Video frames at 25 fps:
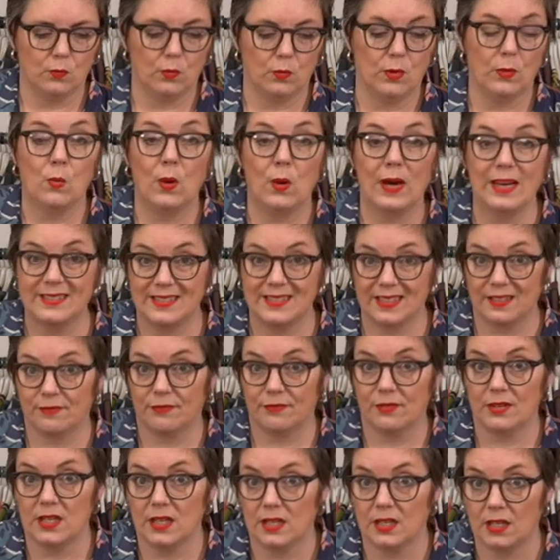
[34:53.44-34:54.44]
we're waiting
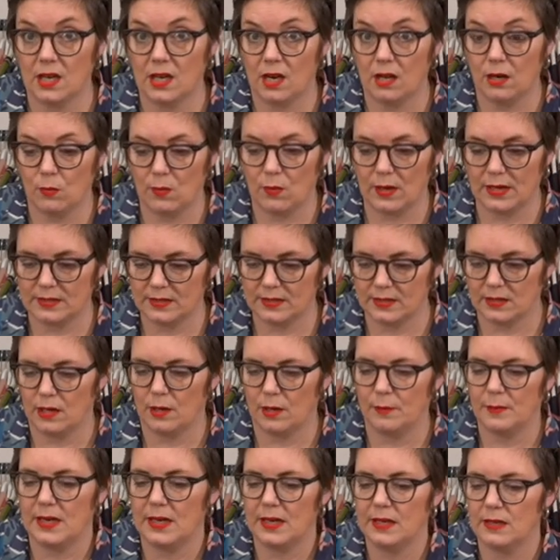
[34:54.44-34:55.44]
for another colourway to
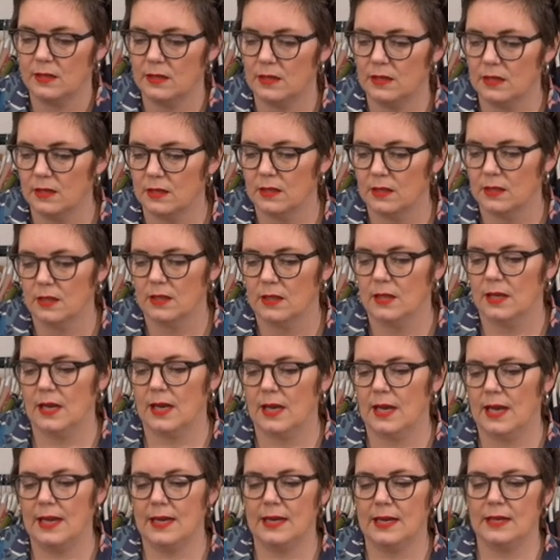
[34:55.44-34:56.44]
come in.
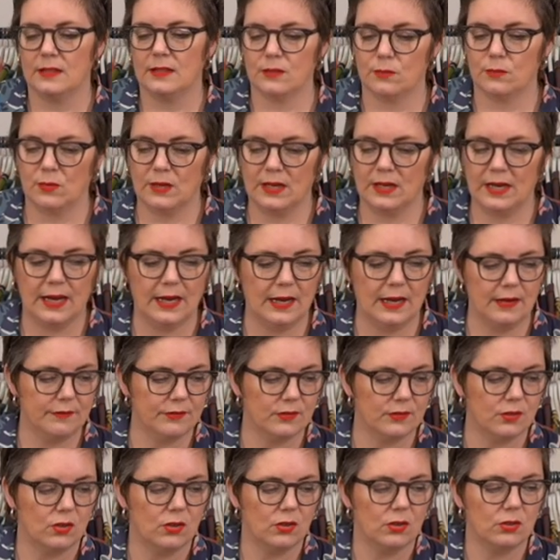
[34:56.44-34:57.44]
And we
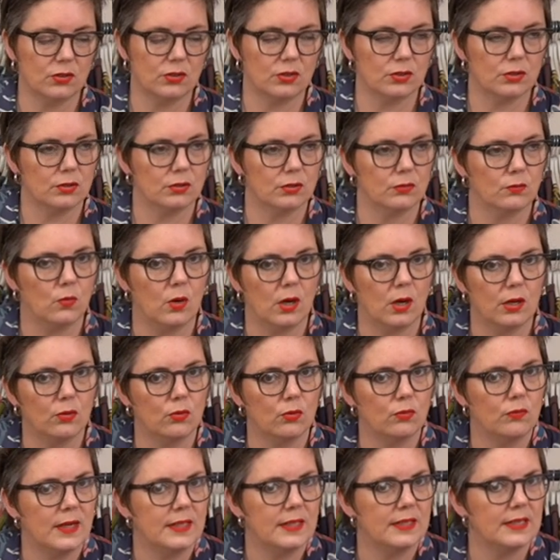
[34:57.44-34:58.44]
have got one
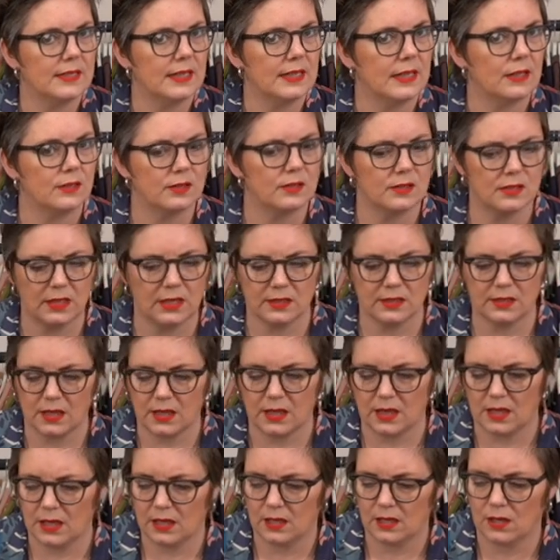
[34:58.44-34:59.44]
already downstairs, I
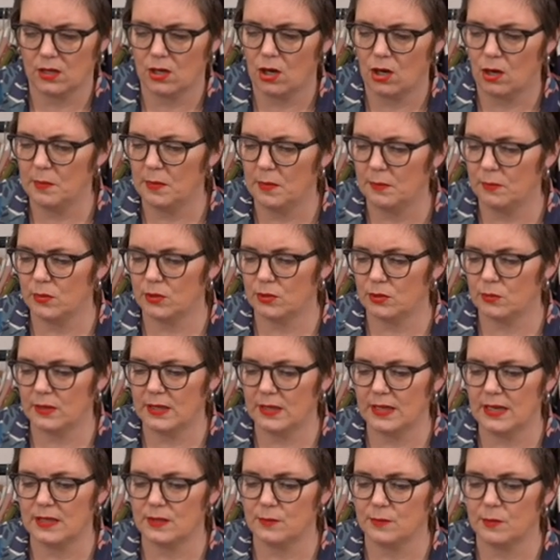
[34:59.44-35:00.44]
think. I can't remember which
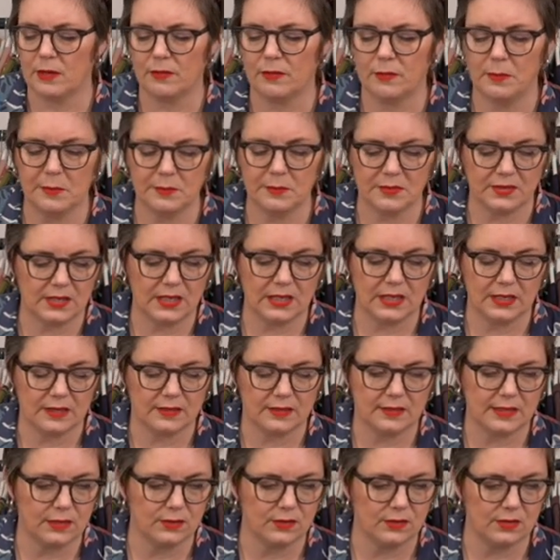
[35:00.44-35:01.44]
one it is, but I remember seeing
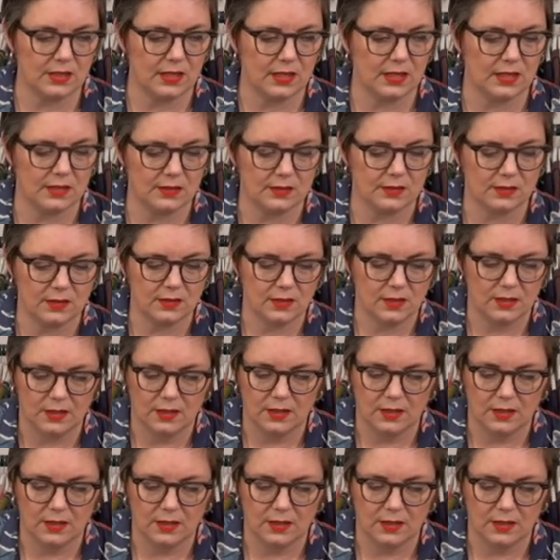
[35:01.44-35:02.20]
this downstairs.